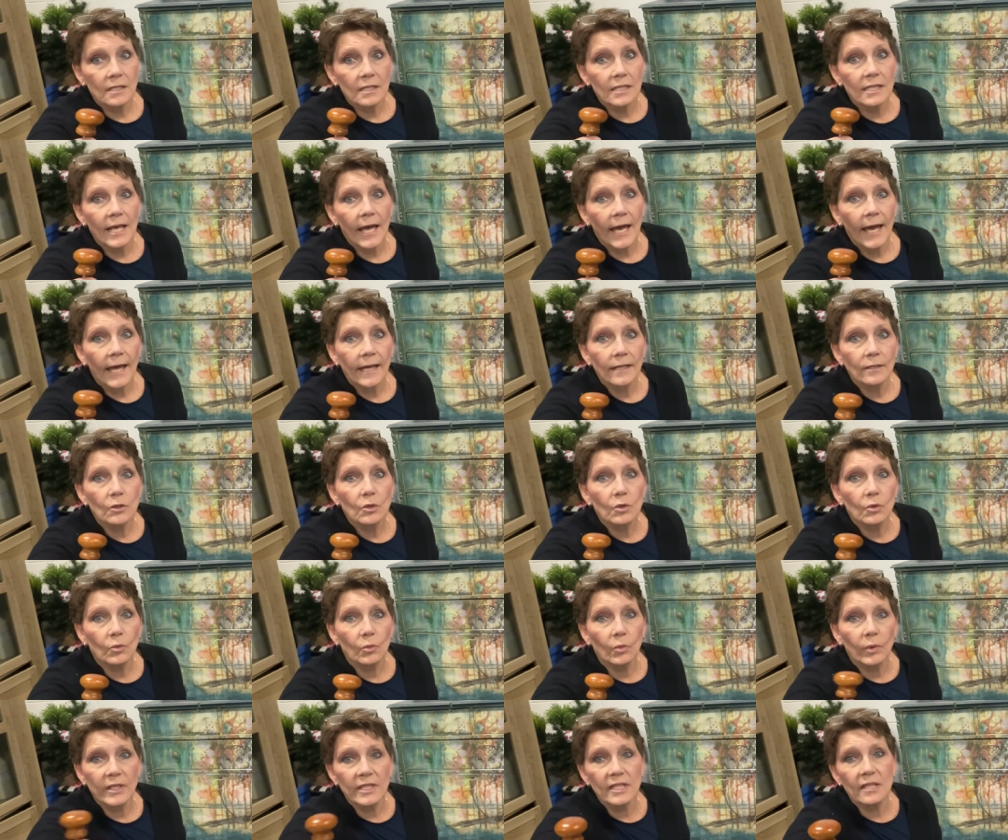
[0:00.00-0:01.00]
that
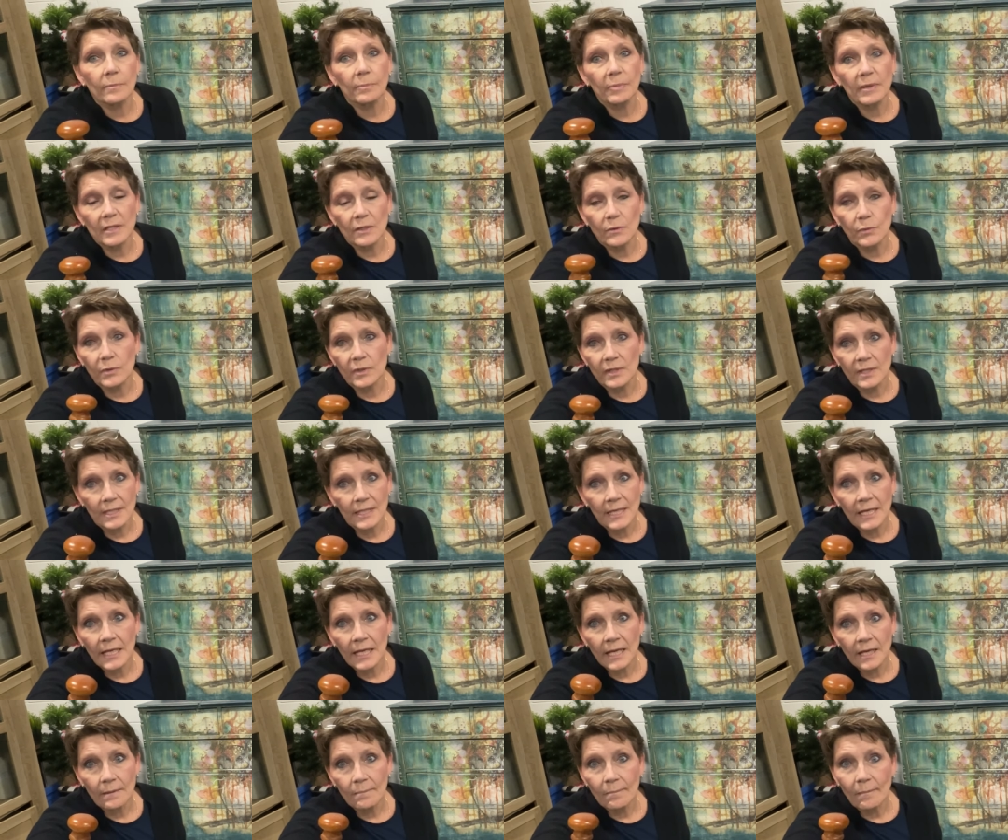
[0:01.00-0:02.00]
once the piece was
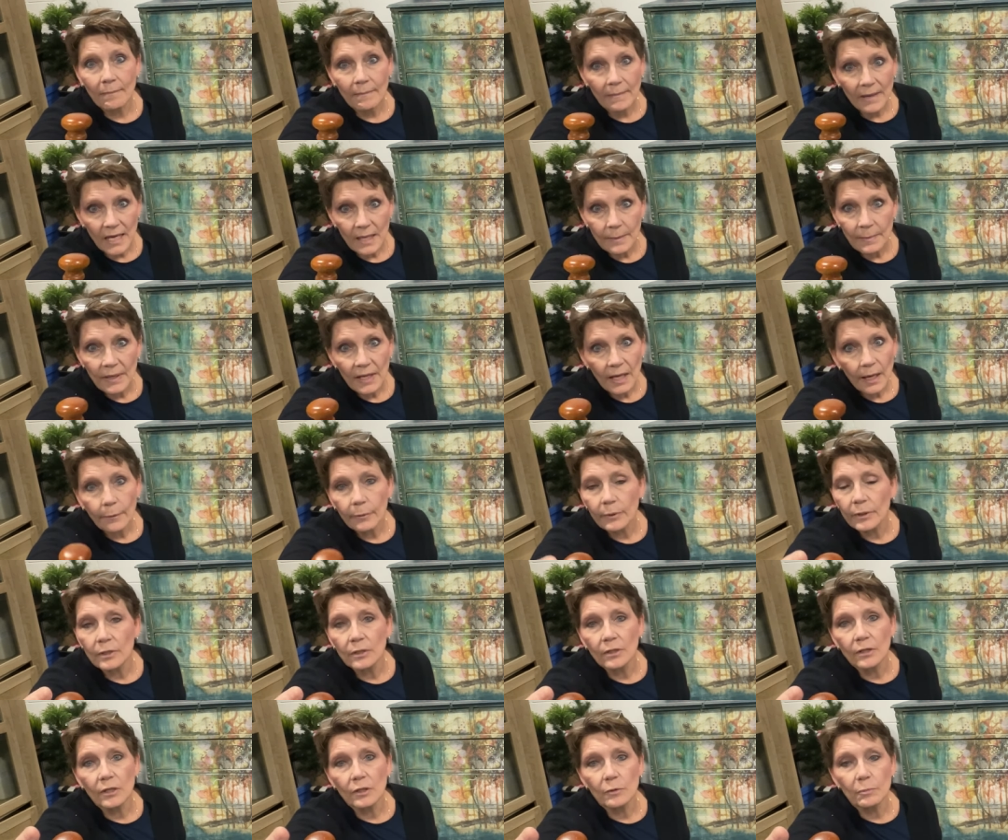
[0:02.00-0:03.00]
done, maybe I
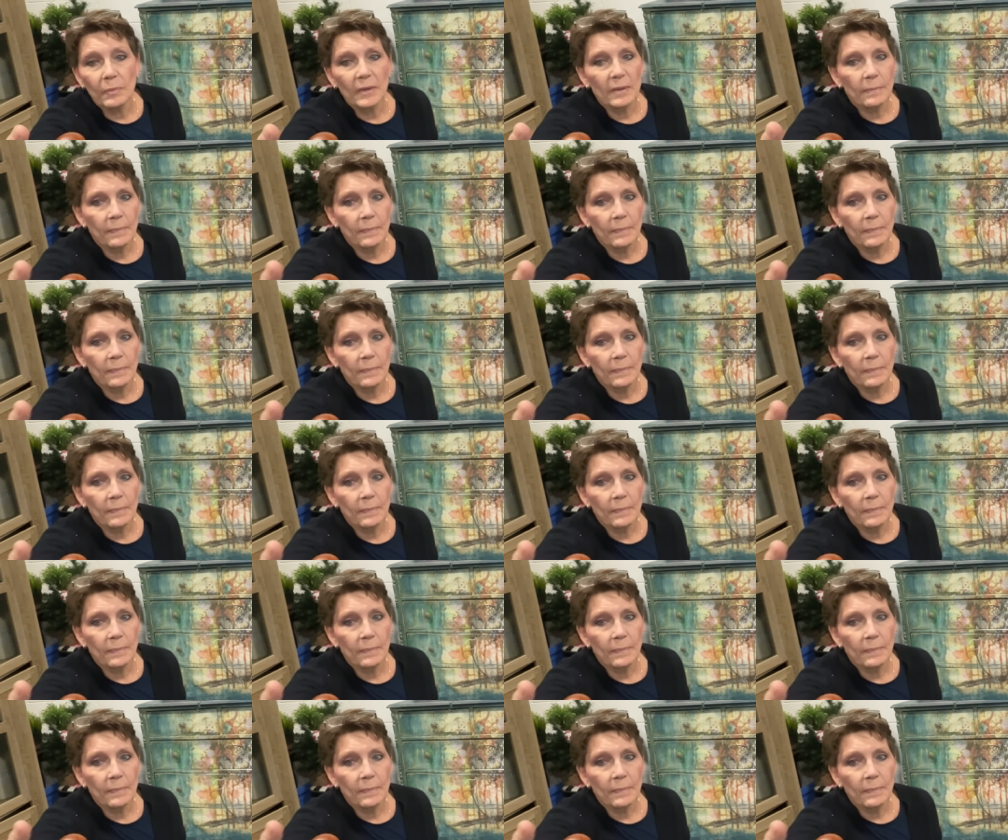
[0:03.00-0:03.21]
would be